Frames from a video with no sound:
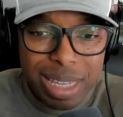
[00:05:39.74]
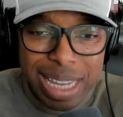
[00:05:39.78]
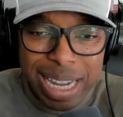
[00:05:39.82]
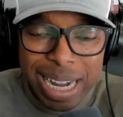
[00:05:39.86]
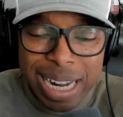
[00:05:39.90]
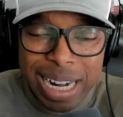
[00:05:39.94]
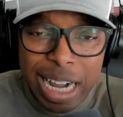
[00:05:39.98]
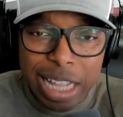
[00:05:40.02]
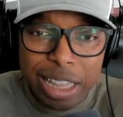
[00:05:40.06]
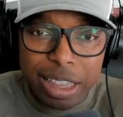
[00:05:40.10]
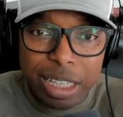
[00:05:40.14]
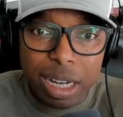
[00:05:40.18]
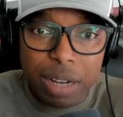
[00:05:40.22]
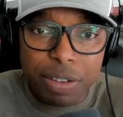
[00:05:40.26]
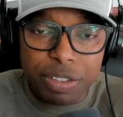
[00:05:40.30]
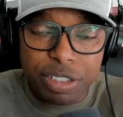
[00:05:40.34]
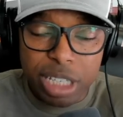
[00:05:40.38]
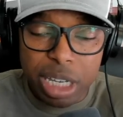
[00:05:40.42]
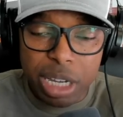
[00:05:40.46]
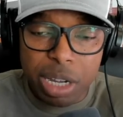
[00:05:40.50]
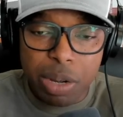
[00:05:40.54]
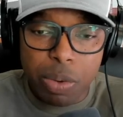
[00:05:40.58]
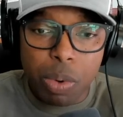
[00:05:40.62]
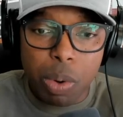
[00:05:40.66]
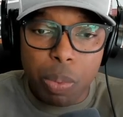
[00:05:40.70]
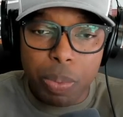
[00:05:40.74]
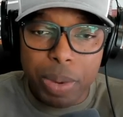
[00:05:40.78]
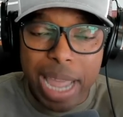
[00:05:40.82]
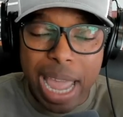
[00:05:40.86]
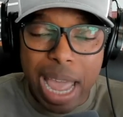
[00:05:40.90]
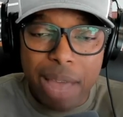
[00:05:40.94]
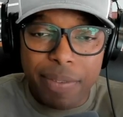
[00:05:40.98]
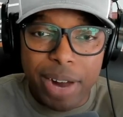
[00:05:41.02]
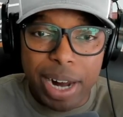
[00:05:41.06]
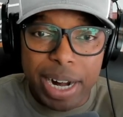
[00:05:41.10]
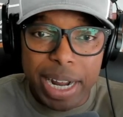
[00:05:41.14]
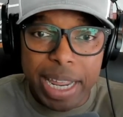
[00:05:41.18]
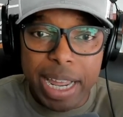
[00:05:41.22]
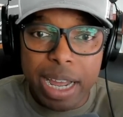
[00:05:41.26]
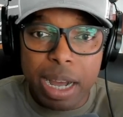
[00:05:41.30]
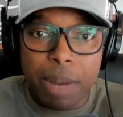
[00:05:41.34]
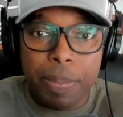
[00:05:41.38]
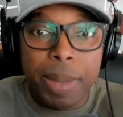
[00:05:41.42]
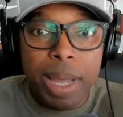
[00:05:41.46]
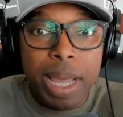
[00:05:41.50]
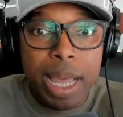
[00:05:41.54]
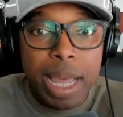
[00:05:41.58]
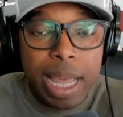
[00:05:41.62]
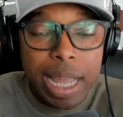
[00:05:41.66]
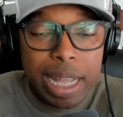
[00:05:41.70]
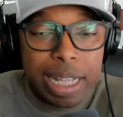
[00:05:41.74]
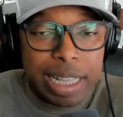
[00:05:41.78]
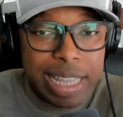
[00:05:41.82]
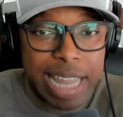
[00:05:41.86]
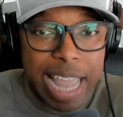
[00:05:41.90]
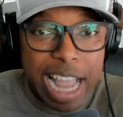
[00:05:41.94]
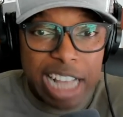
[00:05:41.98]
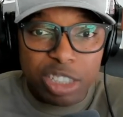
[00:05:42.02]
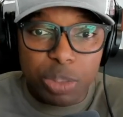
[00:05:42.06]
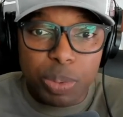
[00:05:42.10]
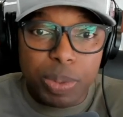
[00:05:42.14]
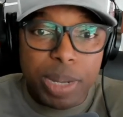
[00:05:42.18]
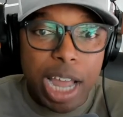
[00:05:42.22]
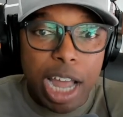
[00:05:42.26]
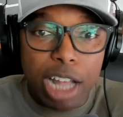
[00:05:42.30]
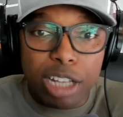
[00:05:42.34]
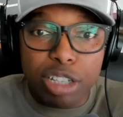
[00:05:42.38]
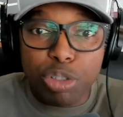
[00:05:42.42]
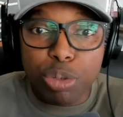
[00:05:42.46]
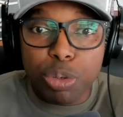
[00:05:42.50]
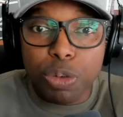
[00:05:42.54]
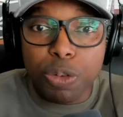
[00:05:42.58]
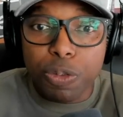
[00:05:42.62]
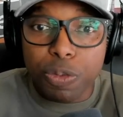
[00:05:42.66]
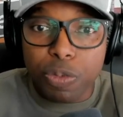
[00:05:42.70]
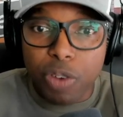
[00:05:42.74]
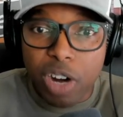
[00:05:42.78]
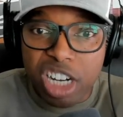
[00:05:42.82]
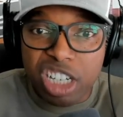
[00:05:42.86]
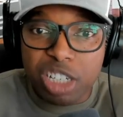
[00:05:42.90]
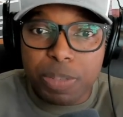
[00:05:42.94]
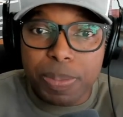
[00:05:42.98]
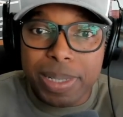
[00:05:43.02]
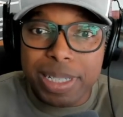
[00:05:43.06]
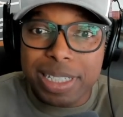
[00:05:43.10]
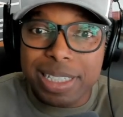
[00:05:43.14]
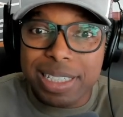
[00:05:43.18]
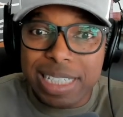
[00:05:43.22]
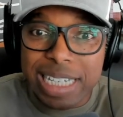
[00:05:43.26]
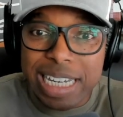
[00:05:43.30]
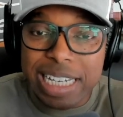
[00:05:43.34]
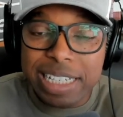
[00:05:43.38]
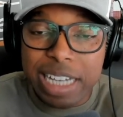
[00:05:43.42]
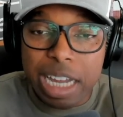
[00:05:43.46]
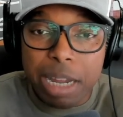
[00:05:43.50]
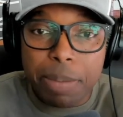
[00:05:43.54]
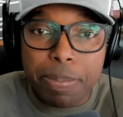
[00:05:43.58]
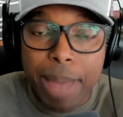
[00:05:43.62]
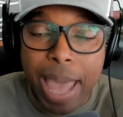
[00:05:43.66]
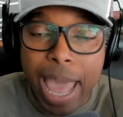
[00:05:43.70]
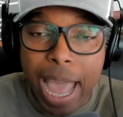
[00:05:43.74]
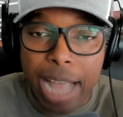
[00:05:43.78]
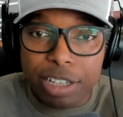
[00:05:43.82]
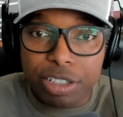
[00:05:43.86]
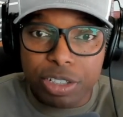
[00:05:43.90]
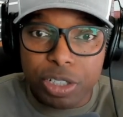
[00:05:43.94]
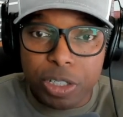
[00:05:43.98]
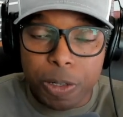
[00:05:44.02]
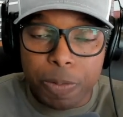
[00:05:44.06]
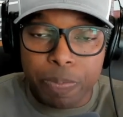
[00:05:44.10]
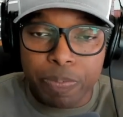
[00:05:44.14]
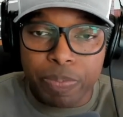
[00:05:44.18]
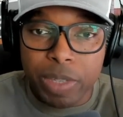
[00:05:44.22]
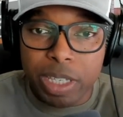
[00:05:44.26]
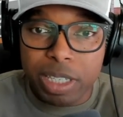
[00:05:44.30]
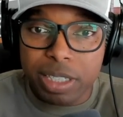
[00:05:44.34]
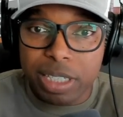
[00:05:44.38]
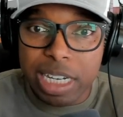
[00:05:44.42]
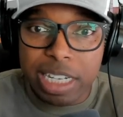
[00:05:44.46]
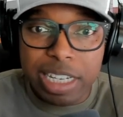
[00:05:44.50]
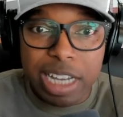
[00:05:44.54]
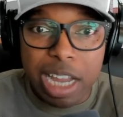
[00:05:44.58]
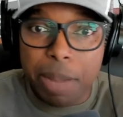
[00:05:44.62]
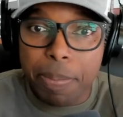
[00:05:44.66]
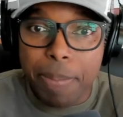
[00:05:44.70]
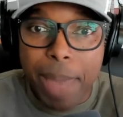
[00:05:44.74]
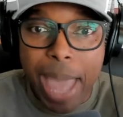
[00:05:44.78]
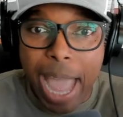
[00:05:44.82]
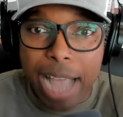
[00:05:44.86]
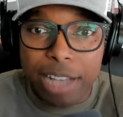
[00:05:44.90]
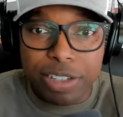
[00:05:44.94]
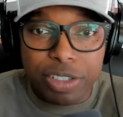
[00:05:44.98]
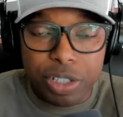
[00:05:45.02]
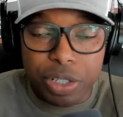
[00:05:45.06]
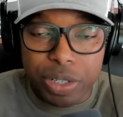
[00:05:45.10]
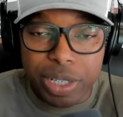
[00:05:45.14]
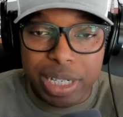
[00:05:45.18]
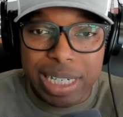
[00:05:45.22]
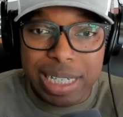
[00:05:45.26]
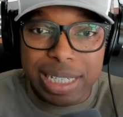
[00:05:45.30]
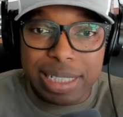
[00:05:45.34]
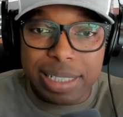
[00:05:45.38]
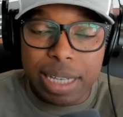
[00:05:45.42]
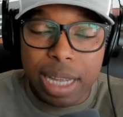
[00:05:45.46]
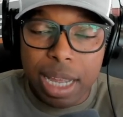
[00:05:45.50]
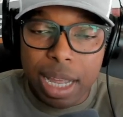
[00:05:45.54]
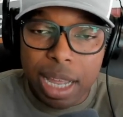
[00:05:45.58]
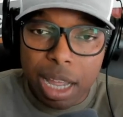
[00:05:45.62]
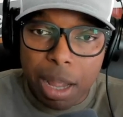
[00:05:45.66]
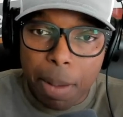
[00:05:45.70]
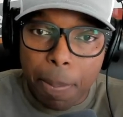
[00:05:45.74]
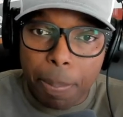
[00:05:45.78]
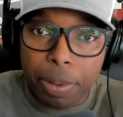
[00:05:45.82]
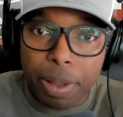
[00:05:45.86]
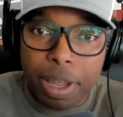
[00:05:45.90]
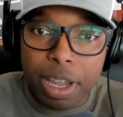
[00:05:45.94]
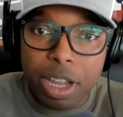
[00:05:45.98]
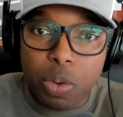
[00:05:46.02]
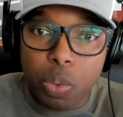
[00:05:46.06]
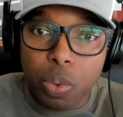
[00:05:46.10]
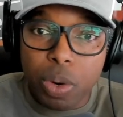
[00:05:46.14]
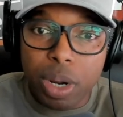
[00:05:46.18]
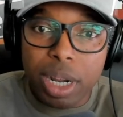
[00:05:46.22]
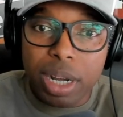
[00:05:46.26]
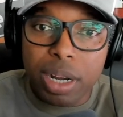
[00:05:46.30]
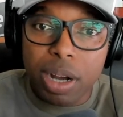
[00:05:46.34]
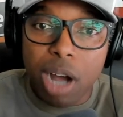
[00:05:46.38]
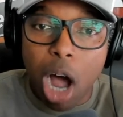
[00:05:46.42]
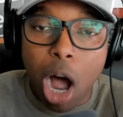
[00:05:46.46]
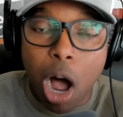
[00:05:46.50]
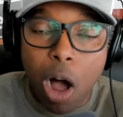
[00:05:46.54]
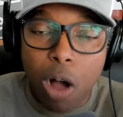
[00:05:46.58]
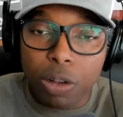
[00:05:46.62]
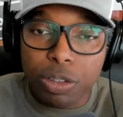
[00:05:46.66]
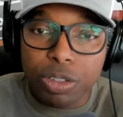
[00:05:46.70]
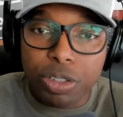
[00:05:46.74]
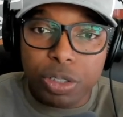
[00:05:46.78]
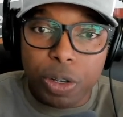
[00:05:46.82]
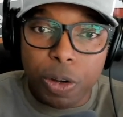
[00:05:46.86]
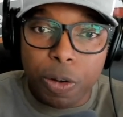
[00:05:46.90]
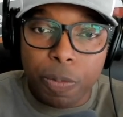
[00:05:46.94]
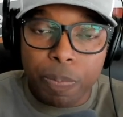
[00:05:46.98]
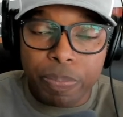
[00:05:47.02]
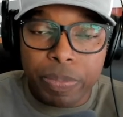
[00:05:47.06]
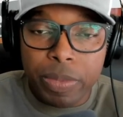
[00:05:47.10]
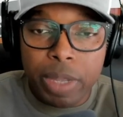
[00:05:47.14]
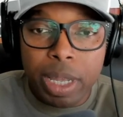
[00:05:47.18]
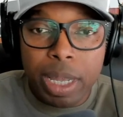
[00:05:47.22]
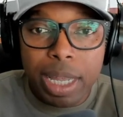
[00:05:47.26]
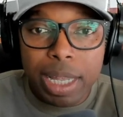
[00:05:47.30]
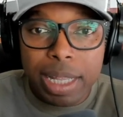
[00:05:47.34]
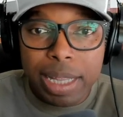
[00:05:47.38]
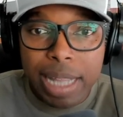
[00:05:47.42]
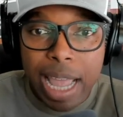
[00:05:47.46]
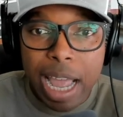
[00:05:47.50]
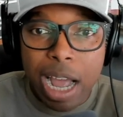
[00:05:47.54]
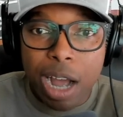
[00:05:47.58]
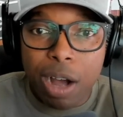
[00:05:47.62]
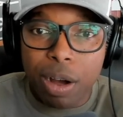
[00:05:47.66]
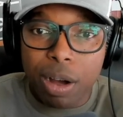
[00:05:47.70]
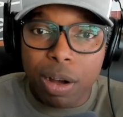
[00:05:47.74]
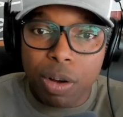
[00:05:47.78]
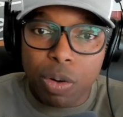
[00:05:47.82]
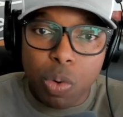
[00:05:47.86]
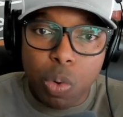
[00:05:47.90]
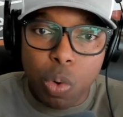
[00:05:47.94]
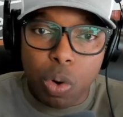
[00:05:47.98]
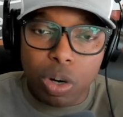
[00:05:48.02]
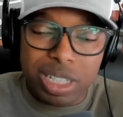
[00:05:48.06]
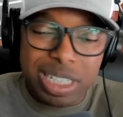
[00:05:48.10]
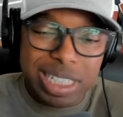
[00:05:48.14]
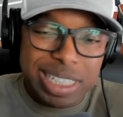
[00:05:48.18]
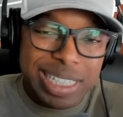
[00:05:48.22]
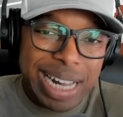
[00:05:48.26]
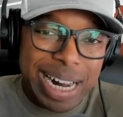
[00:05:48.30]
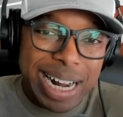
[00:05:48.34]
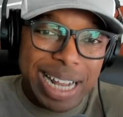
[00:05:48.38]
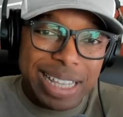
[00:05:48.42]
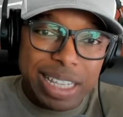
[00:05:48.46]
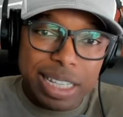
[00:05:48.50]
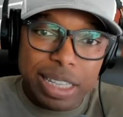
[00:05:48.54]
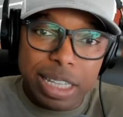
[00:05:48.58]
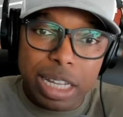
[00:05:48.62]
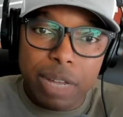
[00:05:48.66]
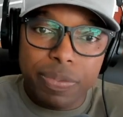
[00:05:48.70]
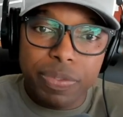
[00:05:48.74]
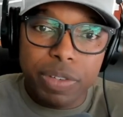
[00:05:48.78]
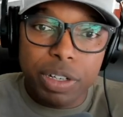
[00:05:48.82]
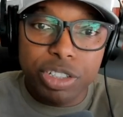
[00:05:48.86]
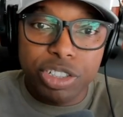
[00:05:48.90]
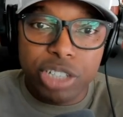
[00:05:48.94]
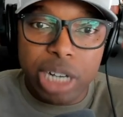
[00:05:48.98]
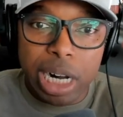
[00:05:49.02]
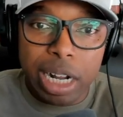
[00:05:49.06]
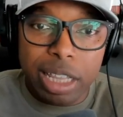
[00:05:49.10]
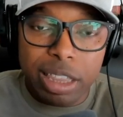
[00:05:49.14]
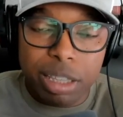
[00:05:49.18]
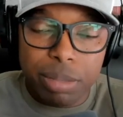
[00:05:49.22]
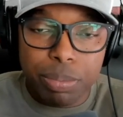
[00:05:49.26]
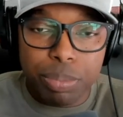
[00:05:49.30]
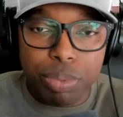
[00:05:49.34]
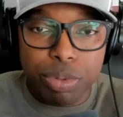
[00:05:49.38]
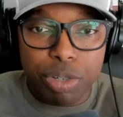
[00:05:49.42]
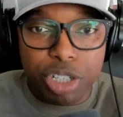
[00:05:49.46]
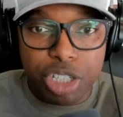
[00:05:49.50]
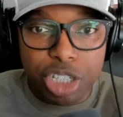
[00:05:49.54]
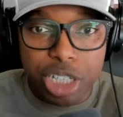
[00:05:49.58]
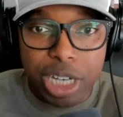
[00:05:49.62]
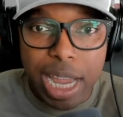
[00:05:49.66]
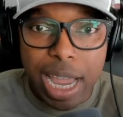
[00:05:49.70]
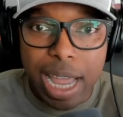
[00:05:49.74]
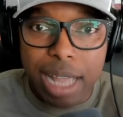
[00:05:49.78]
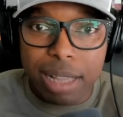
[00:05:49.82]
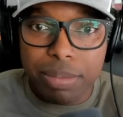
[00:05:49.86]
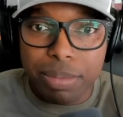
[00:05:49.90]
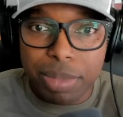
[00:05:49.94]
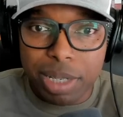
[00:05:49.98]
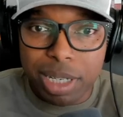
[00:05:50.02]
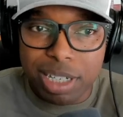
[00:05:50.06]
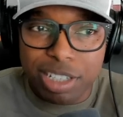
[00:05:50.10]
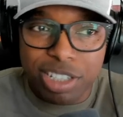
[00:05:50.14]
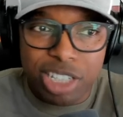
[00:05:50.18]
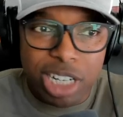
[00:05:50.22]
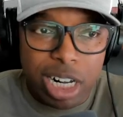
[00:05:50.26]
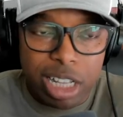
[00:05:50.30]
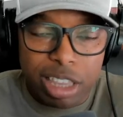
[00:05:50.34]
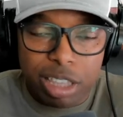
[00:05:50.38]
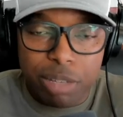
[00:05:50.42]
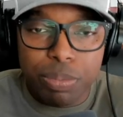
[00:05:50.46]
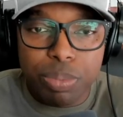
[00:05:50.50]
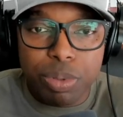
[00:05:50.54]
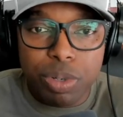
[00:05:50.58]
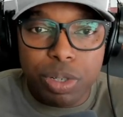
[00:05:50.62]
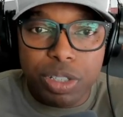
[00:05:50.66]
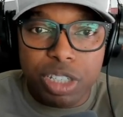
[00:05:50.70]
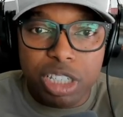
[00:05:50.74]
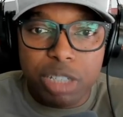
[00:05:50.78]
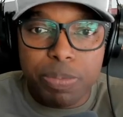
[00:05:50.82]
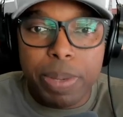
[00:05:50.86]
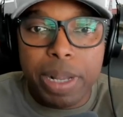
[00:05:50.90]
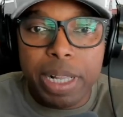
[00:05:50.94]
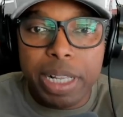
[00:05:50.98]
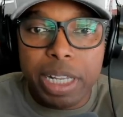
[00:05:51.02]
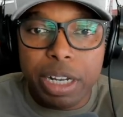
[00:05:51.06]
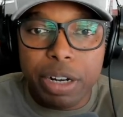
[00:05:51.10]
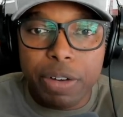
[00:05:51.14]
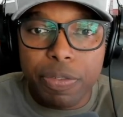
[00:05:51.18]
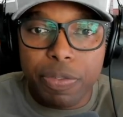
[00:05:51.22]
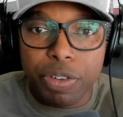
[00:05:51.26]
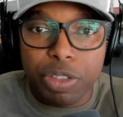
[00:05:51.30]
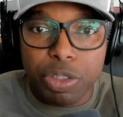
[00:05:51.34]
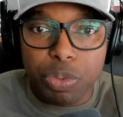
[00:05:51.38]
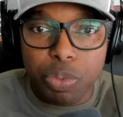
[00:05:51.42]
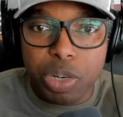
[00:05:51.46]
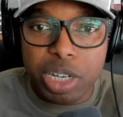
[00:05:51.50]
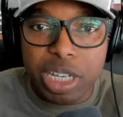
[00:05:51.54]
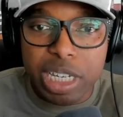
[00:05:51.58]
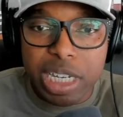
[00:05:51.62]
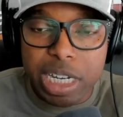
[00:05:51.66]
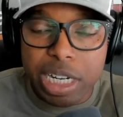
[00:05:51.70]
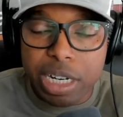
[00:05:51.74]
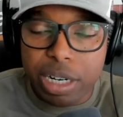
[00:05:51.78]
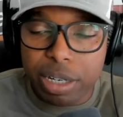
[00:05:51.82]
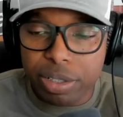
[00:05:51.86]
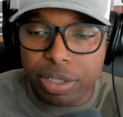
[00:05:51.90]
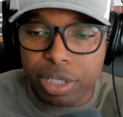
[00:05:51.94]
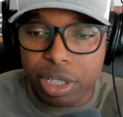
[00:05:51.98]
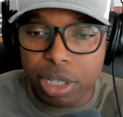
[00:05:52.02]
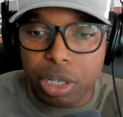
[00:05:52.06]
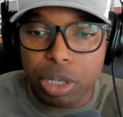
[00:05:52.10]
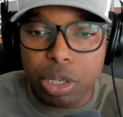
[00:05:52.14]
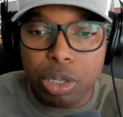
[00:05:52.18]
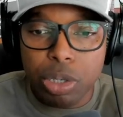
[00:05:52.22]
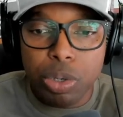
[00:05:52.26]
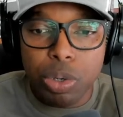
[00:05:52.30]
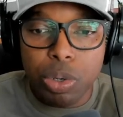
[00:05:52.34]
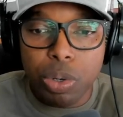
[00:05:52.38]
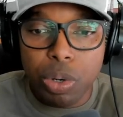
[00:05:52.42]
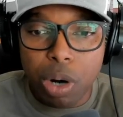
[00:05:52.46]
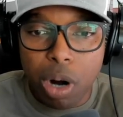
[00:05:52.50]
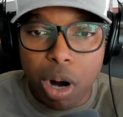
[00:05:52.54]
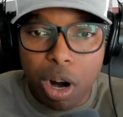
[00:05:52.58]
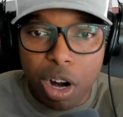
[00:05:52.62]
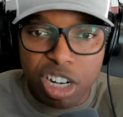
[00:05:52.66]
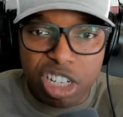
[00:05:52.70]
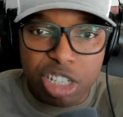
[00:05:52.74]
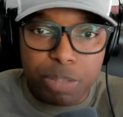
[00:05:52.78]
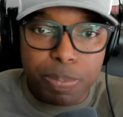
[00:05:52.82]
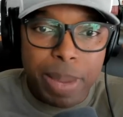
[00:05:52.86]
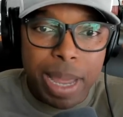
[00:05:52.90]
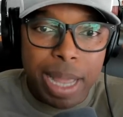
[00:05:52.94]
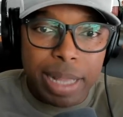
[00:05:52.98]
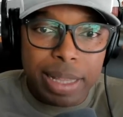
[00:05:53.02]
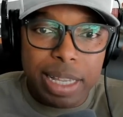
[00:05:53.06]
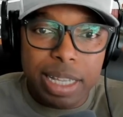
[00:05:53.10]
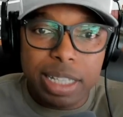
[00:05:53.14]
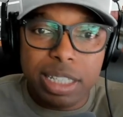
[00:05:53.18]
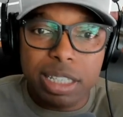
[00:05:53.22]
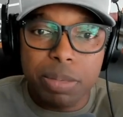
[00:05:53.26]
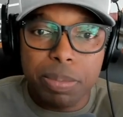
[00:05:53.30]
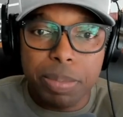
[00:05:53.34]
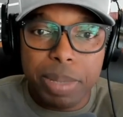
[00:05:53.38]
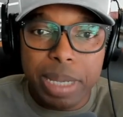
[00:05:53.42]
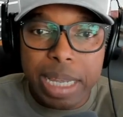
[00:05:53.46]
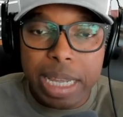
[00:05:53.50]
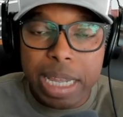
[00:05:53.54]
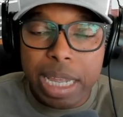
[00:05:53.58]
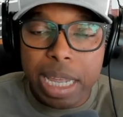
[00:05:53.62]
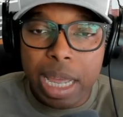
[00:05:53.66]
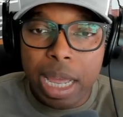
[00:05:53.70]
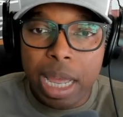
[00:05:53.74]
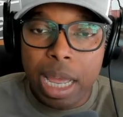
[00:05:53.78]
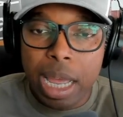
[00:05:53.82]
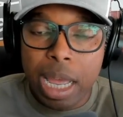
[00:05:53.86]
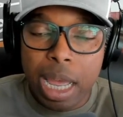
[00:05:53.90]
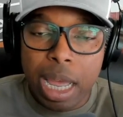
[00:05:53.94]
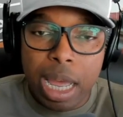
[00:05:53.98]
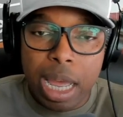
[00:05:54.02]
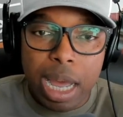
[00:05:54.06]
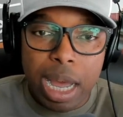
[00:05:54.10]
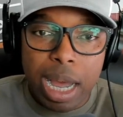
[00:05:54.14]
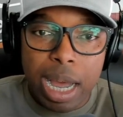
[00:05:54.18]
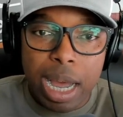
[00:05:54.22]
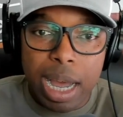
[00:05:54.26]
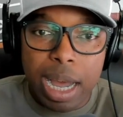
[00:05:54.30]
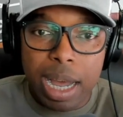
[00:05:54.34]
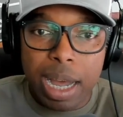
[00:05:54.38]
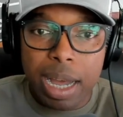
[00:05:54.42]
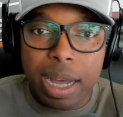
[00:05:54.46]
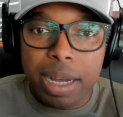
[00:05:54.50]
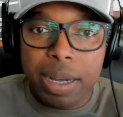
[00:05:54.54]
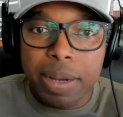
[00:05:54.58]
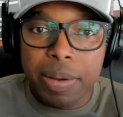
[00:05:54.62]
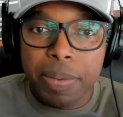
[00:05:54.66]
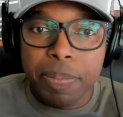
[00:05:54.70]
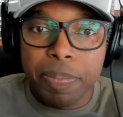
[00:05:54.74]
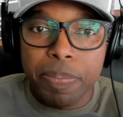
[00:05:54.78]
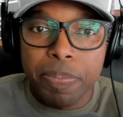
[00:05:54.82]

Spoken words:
And I love seeing what we have out of him. Next, we got true freshman CJ Baxter. CJ Baxter is playing well also. Now, of course, he's not at the level of Jonathan Brooks yet because Jonathan Brooks has been here for 3 years. You are expected to be a